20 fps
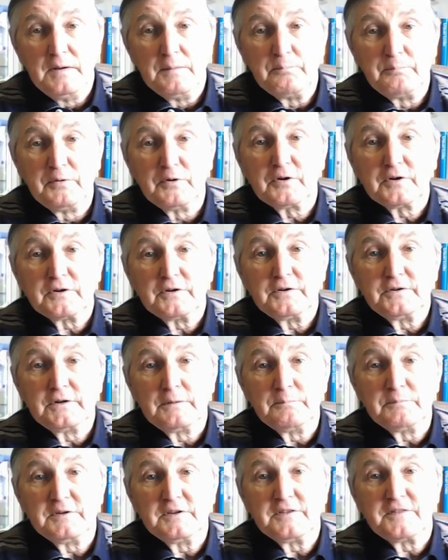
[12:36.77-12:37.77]
Book
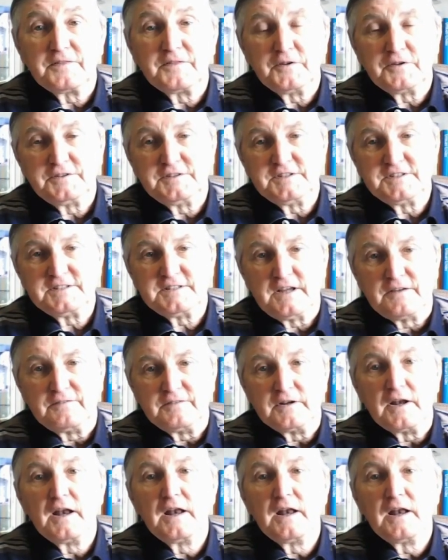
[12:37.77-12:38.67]
number 37,